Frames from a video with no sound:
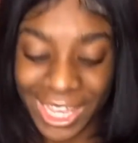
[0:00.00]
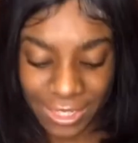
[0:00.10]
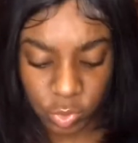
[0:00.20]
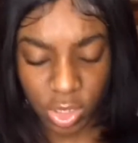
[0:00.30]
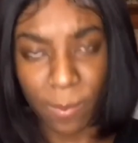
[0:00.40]

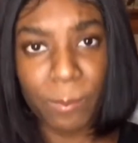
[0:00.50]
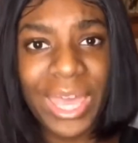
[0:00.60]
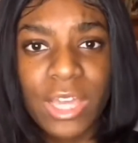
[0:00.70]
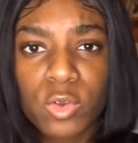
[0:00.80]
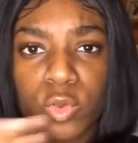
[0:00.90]
welcome
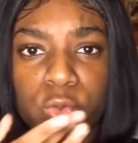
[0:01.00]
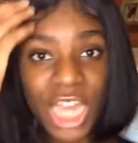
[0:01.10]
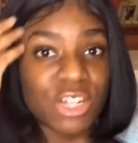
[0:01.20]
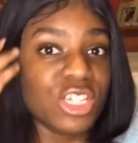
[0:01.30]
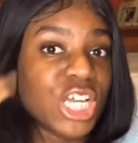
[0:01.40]
back. Oh, I
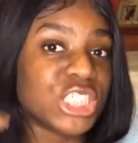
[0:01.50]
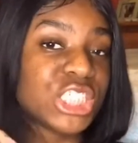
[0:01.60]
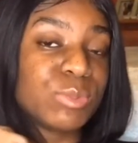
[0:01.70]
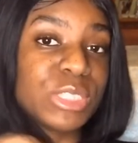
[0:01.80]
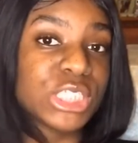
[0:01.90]
know y'all
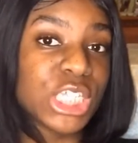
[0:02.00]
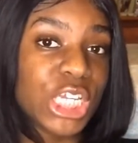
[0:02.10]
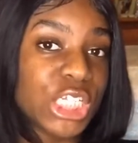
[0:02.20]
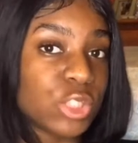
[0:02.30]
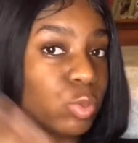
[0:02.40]
see me
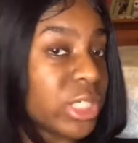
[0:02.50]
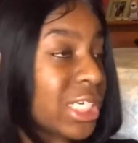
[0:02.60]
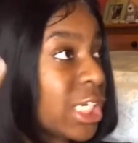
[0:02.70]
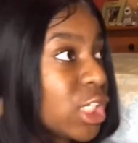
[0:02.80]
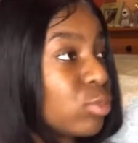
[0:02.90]
slaying this wig.
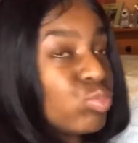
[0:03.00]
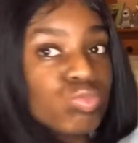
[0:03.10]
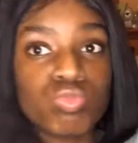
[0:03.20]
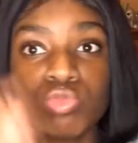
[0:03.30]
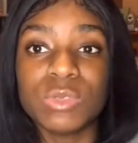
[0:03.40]

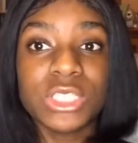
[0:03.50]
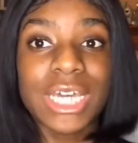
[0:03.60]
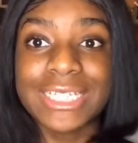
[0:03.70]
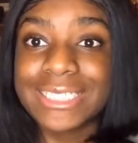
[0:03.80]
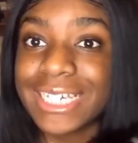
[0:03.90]
Say
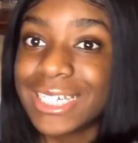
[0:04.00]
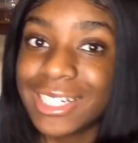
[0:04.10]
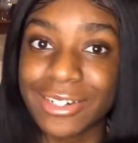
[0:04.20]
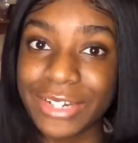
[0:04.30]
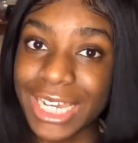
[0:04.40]
gotta say,
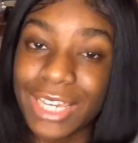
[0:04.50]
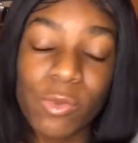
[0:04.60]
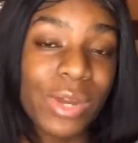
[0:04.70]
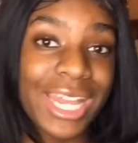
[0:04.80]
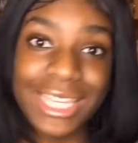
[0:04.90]
alright?
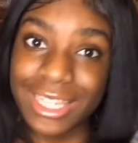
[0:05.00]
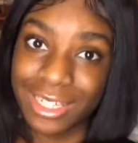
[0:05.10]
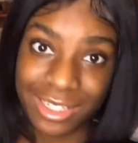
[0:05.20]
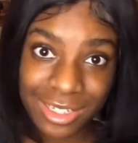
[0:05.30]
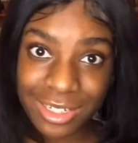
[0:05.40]
When I get
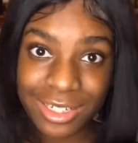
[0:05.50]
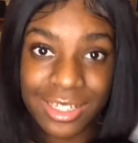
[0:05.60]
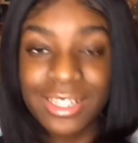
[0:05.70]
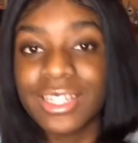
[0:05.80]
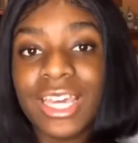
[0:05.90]
good,
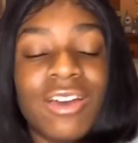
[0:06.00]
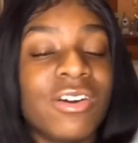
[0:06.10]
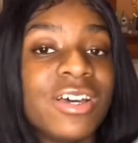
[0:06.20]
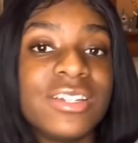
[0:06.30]
then y'all got